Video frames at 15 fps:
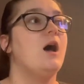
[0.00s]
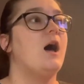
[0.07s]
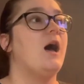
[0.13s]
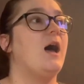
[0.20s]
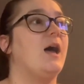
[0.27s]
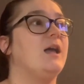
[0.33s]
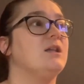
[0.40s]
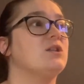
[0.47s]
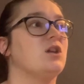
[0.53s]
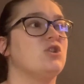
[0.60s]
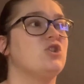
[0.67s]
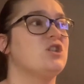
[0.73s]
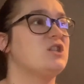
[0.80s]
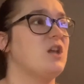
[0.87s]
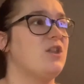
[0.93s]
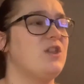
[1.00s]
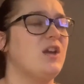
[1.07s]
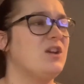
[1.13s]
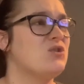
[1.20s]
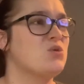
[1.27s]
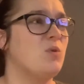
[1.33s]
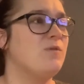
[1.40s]
And I
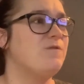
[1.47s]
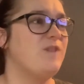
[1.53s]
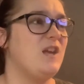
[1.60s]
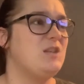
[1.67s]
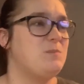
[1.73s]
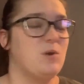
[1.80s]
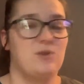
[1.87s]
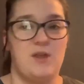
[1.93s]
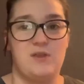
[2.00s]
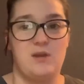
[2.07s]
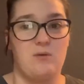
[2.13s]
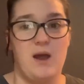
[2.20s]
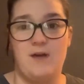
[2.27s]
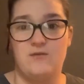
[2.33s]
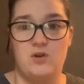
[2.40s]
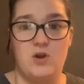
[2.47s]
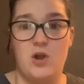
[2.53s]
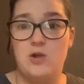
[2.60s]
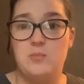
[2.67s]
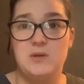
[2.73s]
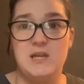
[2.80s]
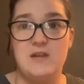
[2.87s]
think I saw on Facebook that they were having an
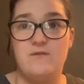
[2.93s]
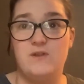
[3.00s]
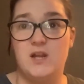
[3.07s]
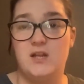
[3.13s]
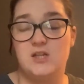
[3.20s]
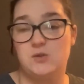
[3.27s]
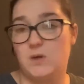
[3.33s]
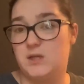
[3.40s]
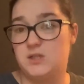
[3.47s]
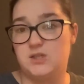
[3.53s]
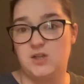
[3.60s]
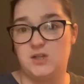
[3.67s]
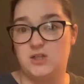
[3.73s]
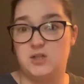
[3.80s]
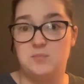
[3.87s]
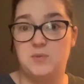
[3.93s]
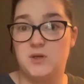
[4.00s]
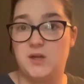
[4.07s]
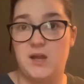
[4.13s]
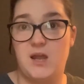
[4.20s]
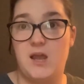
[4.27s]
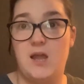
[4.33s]
open evening, so I decided to
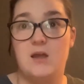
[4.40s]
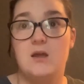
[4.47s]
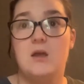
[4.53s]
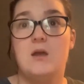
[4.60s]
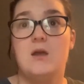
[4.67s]
book it.